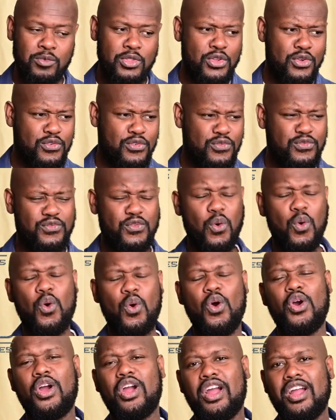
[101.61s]

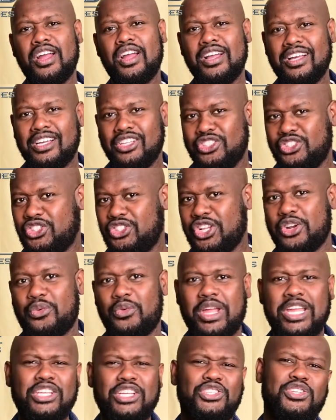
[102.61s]
for
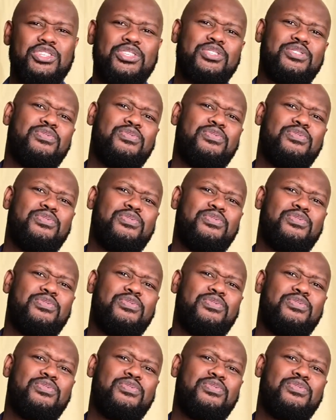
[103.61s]
generations,